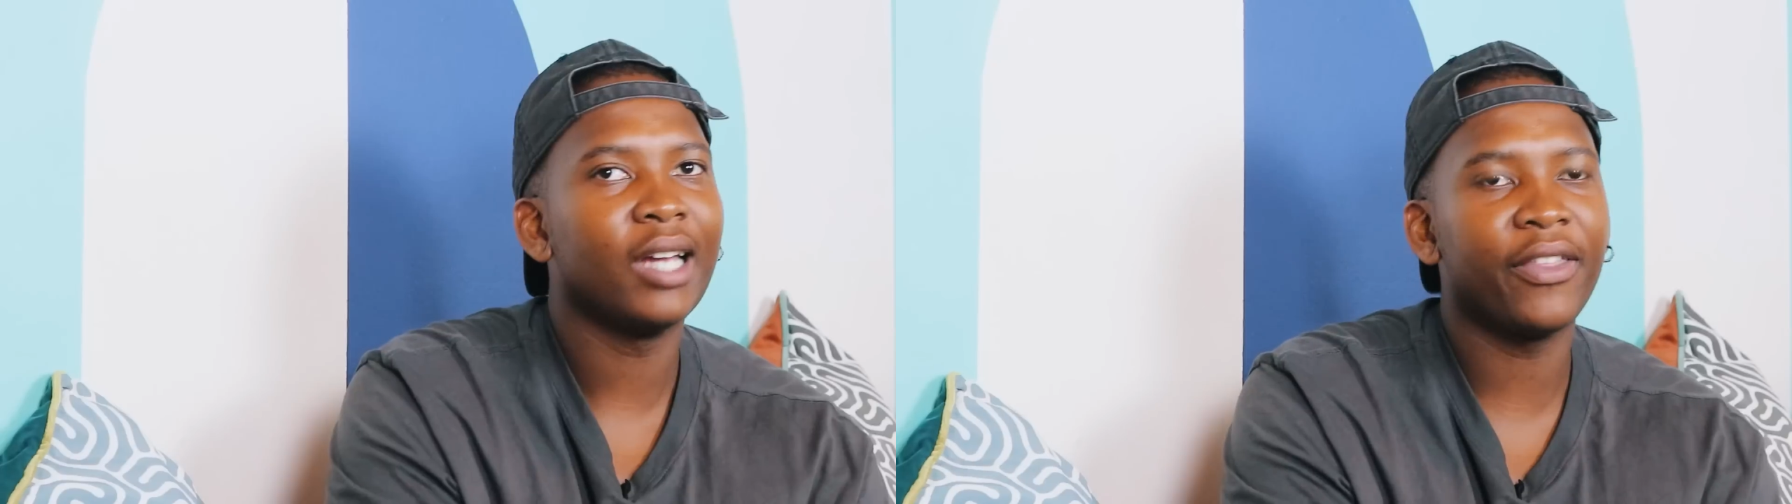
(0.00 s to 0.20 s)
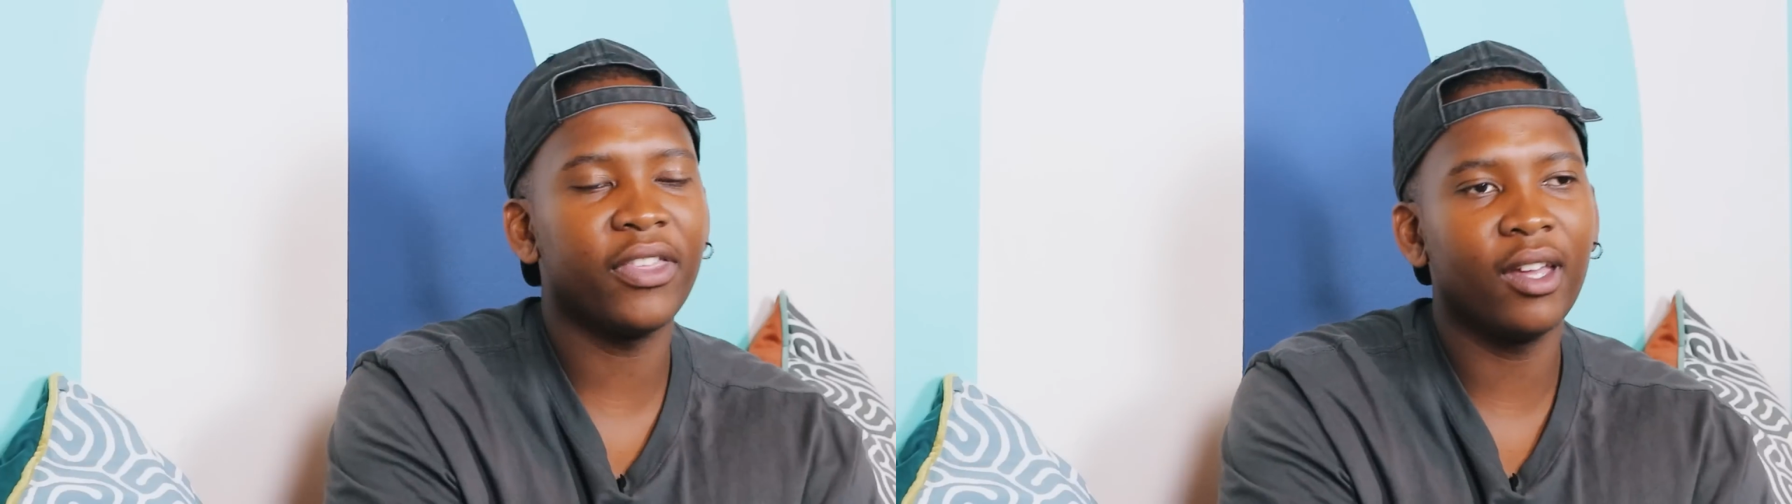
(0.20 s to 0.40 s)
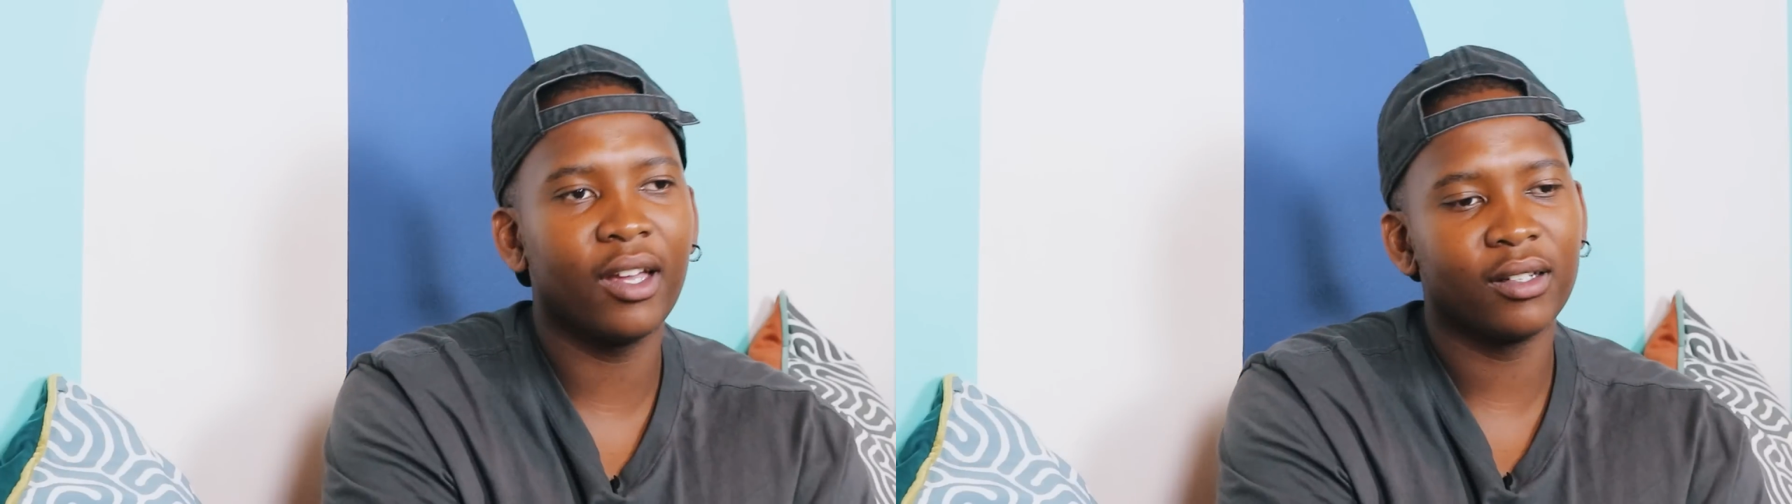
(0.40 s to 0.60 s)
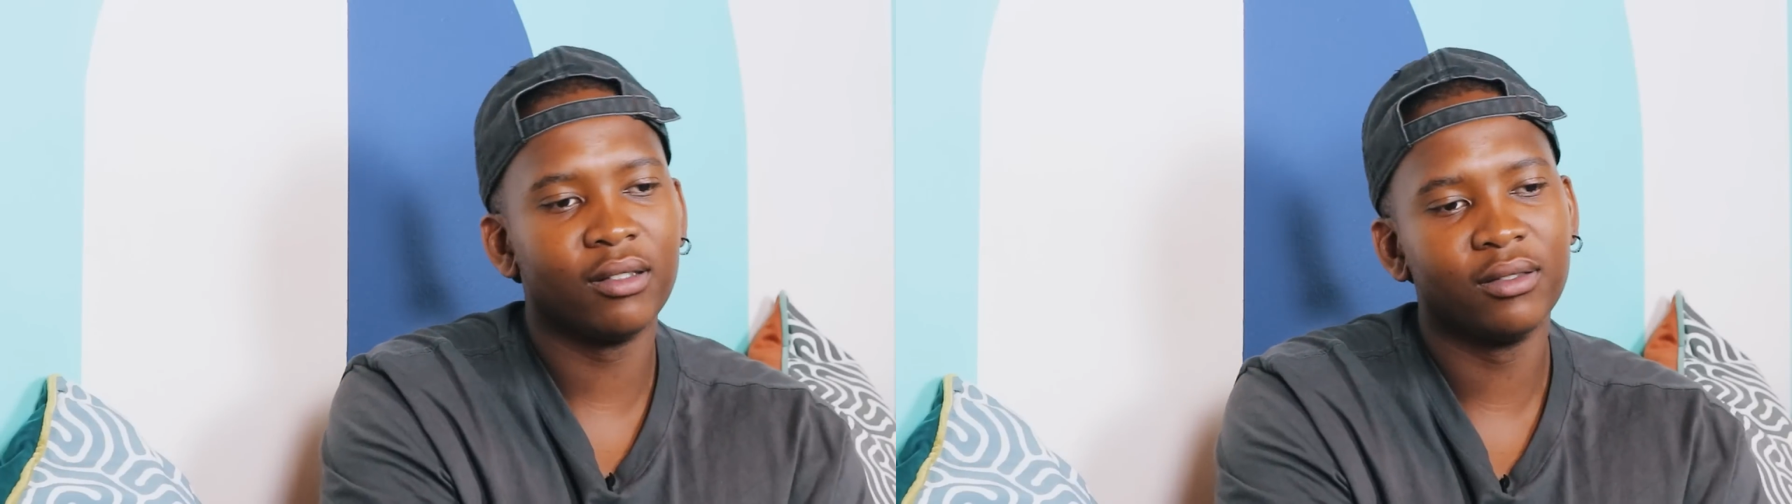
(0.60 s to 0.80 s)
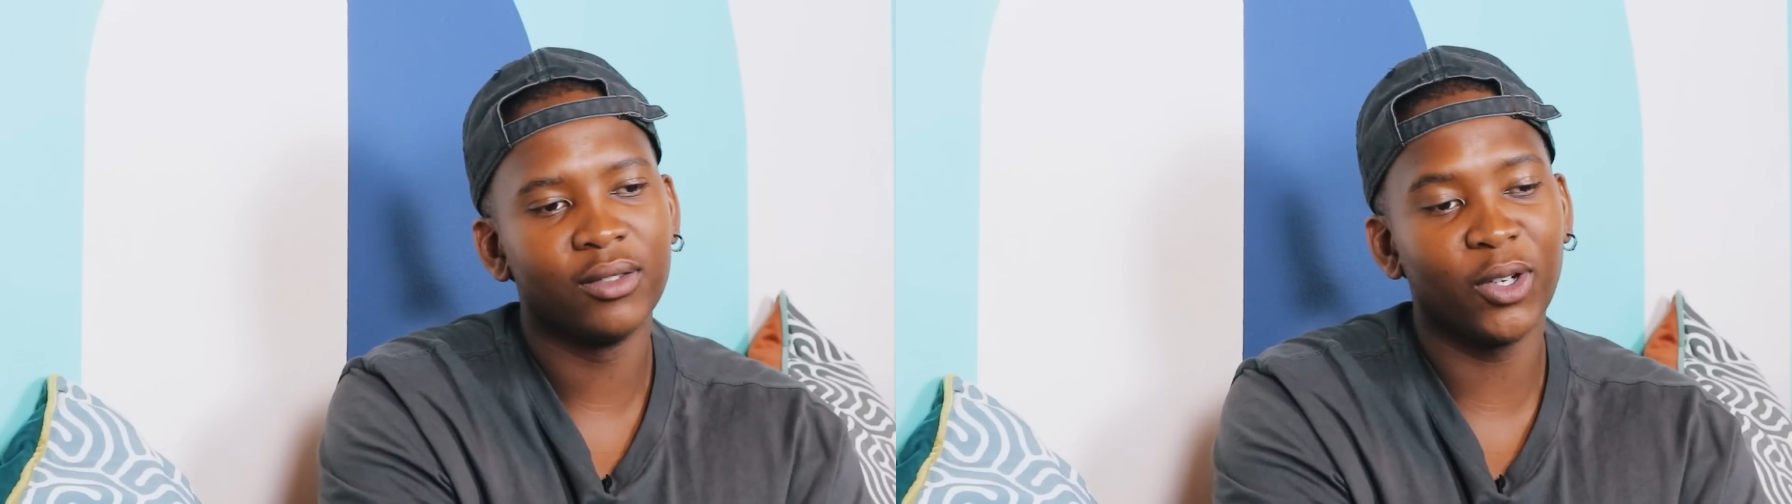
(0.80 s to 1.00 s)
Yeah, I think,
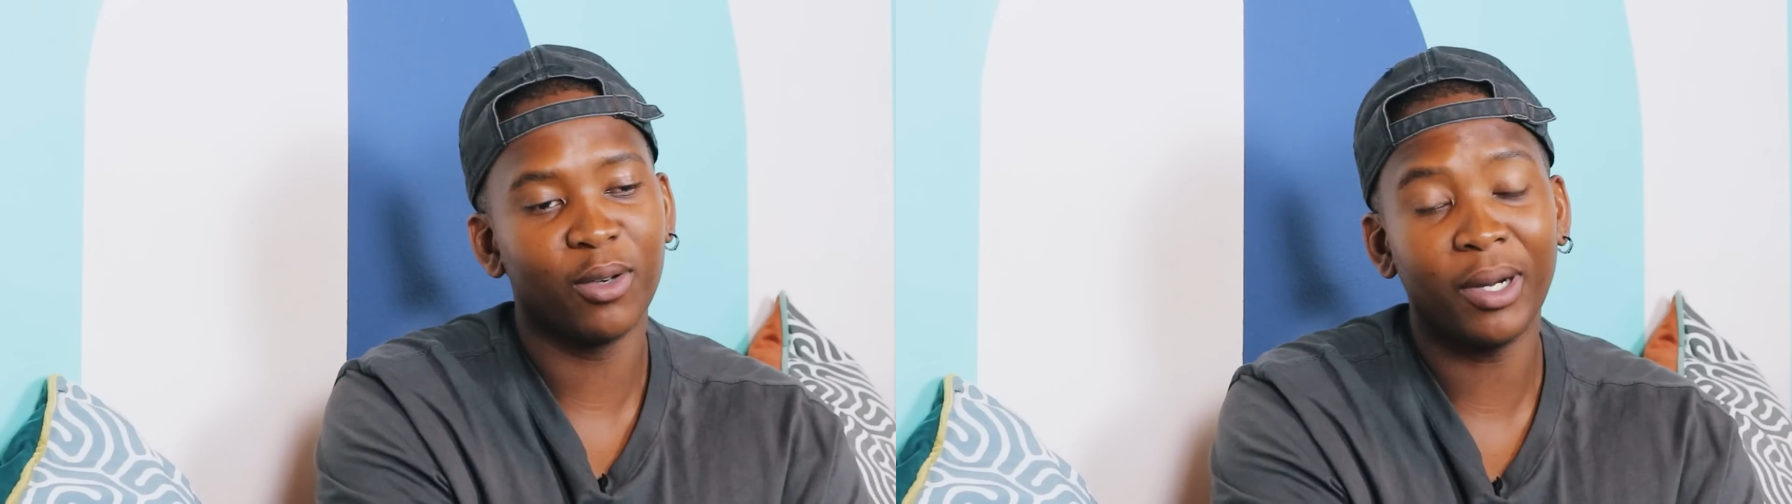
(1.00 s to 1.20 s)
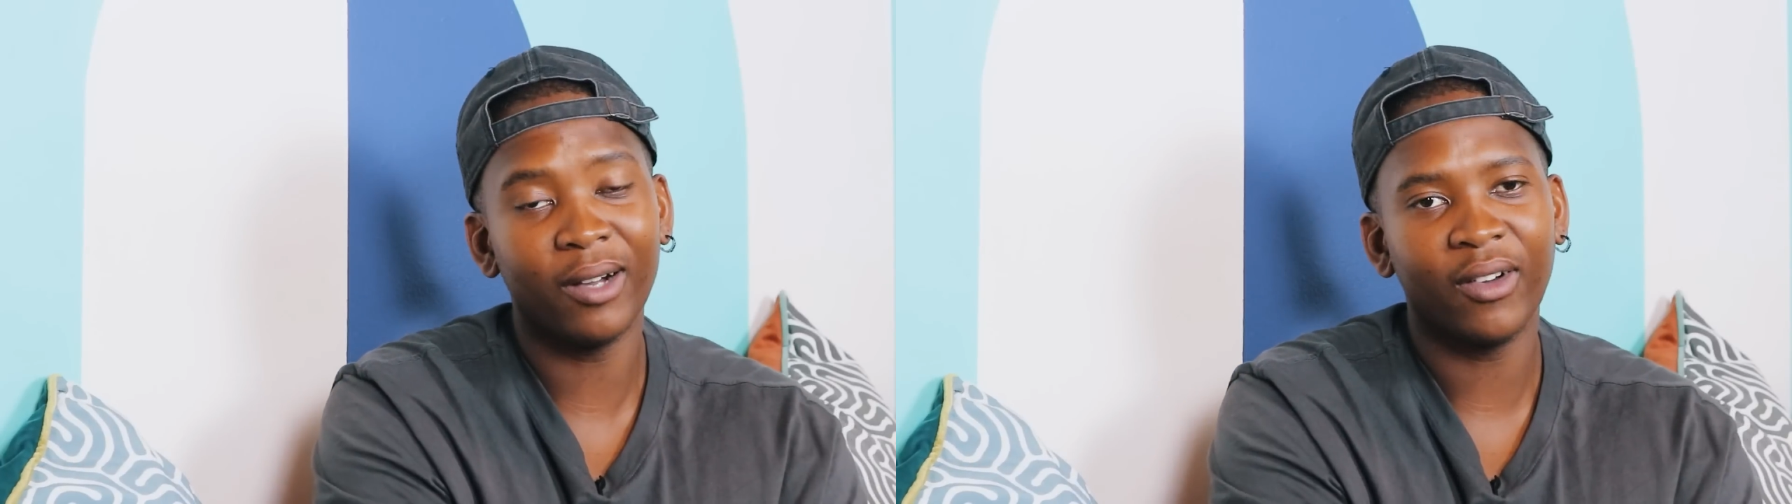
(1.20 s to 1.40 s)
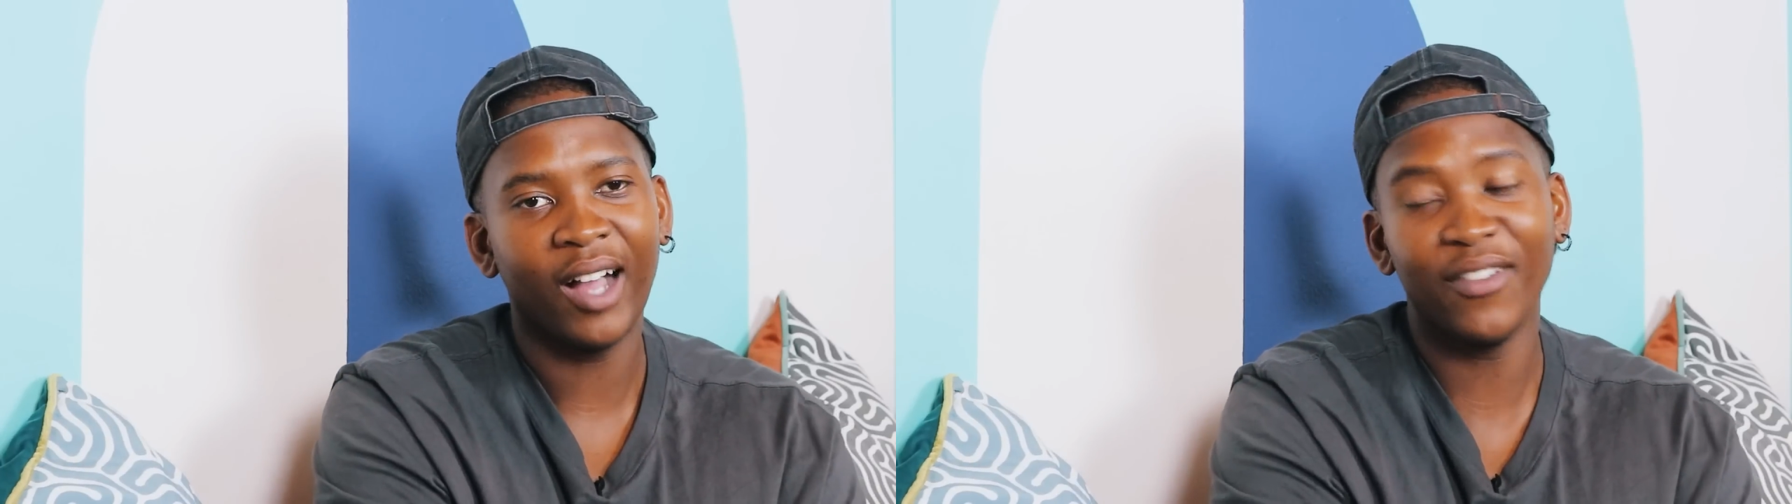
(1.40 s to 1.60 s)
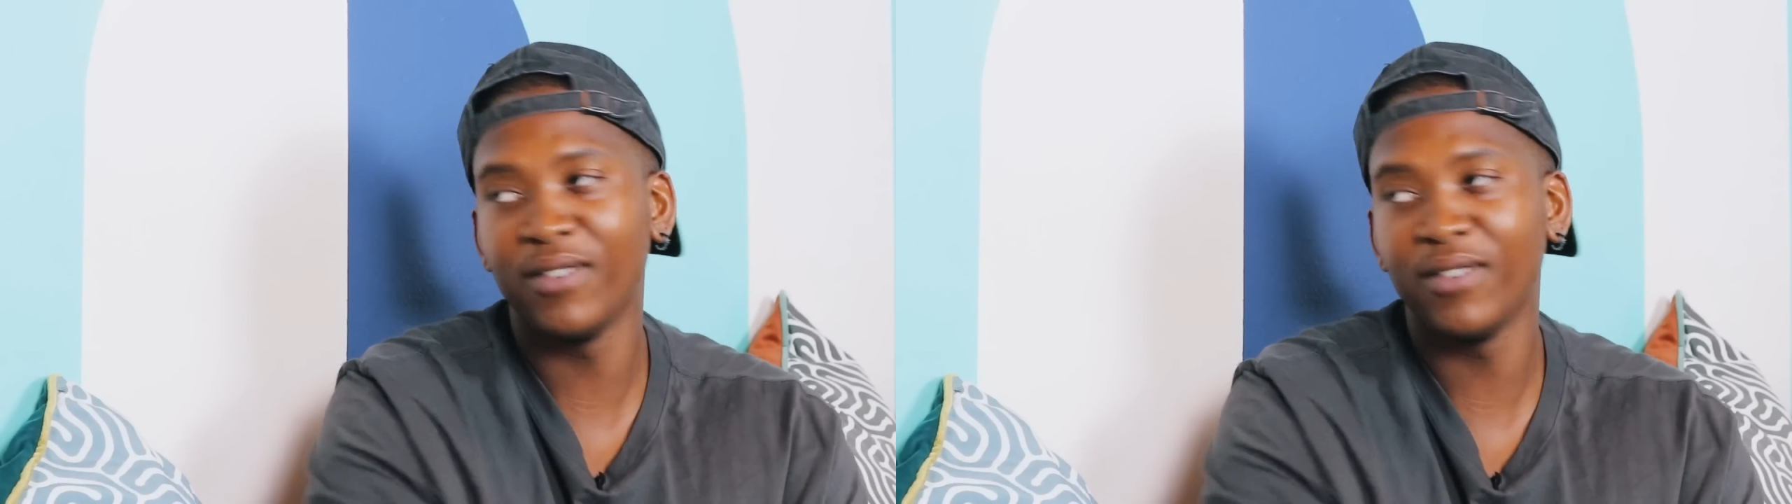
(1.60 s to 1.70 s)
I've